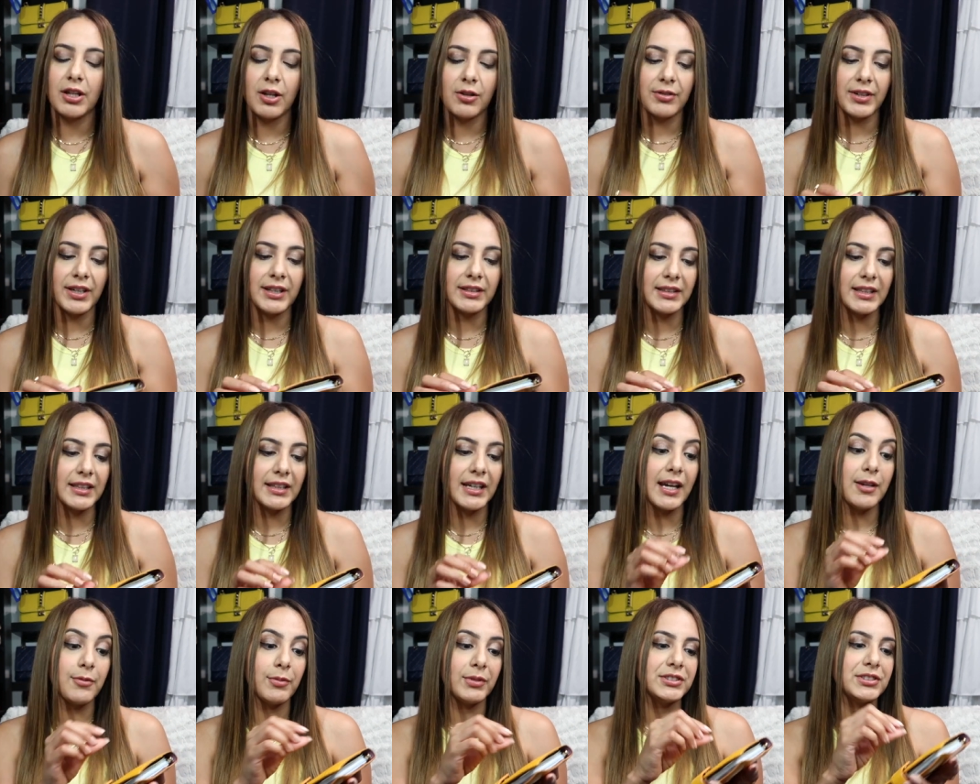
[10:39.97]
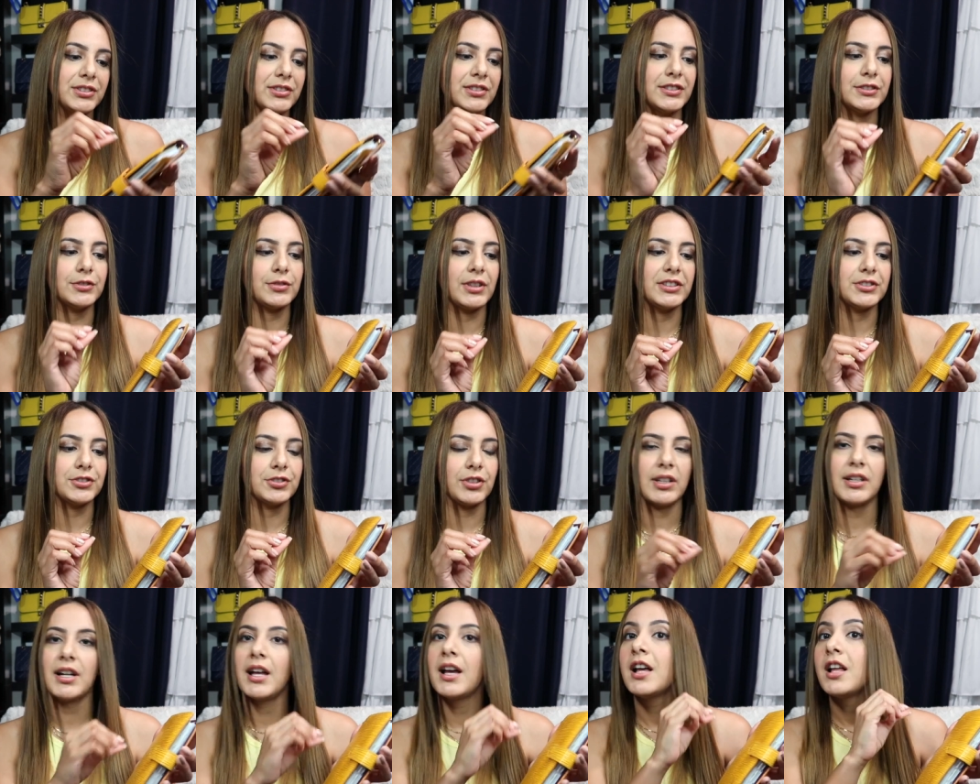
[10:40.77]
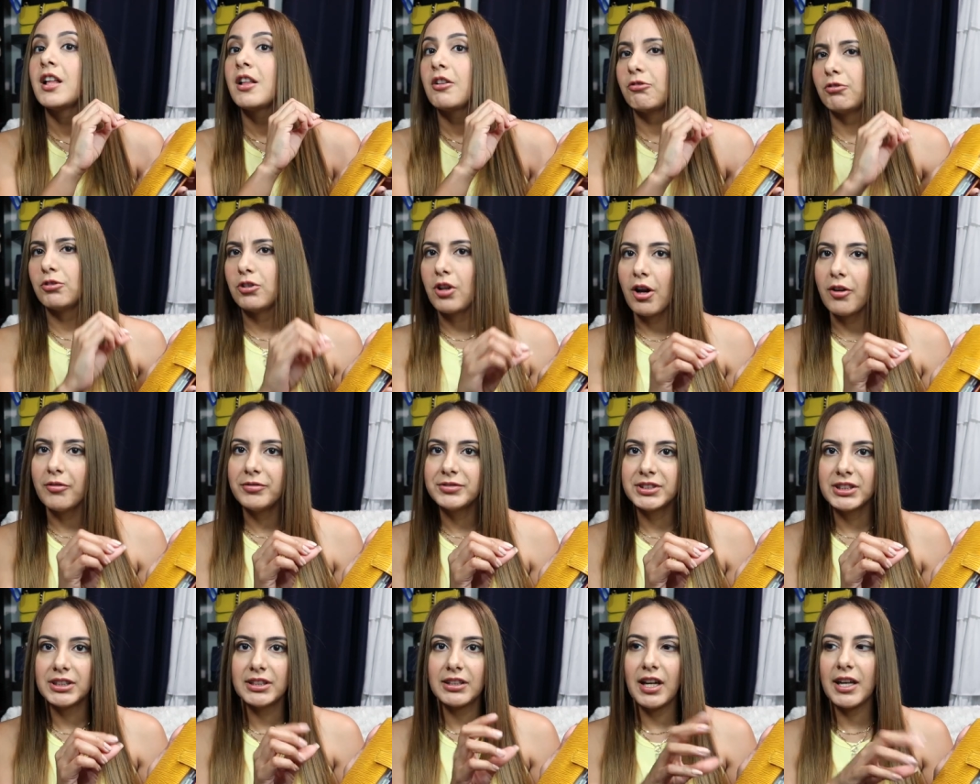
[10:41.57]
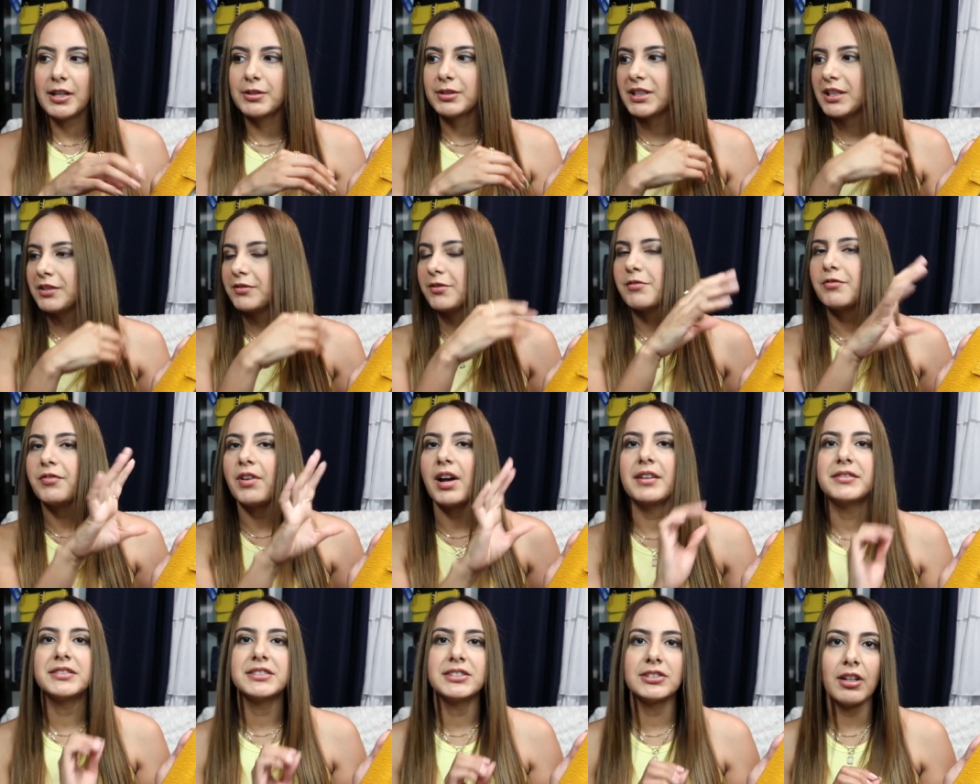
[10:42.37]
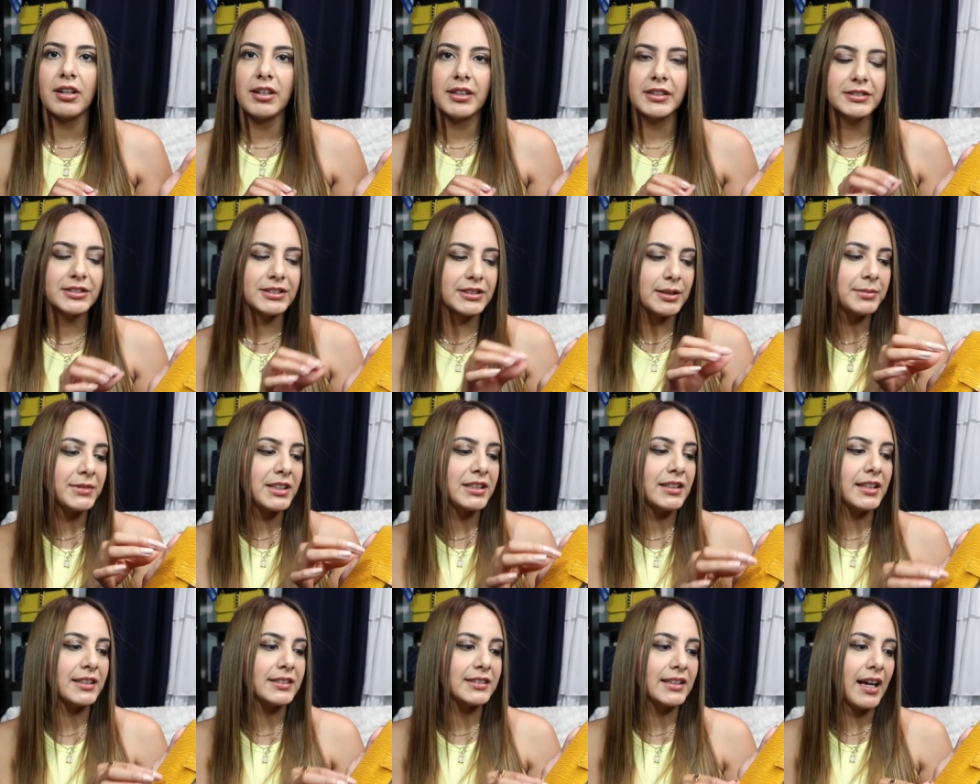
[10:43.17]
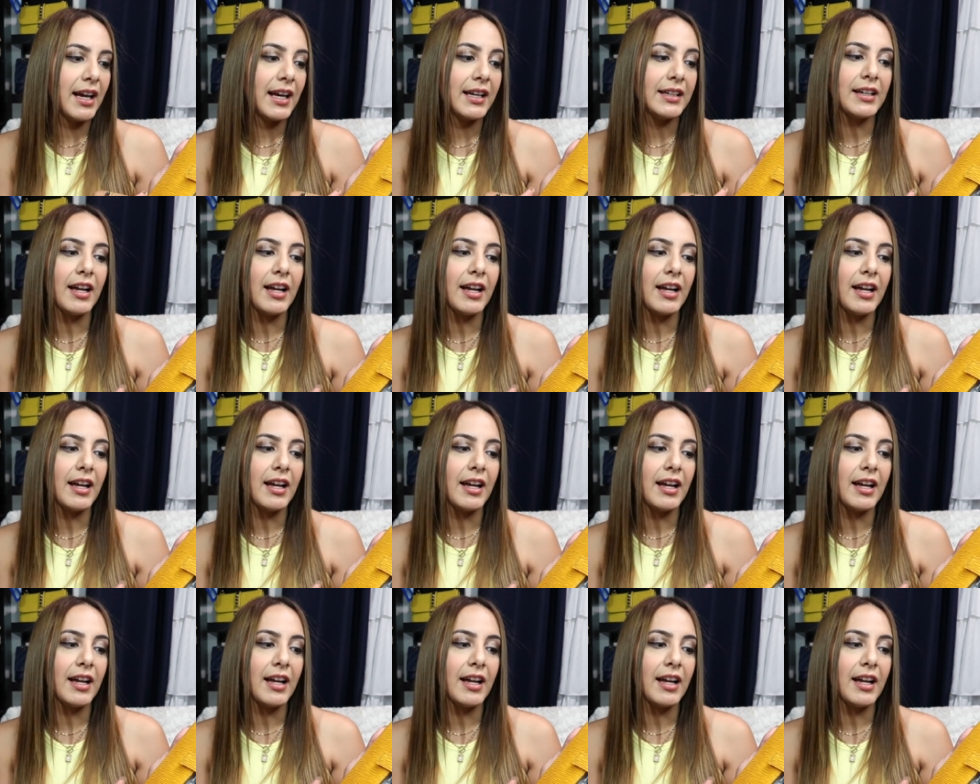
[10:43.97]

I'll write like, I went to this restaurant, loved it, I'd give it 5 stars, something like that.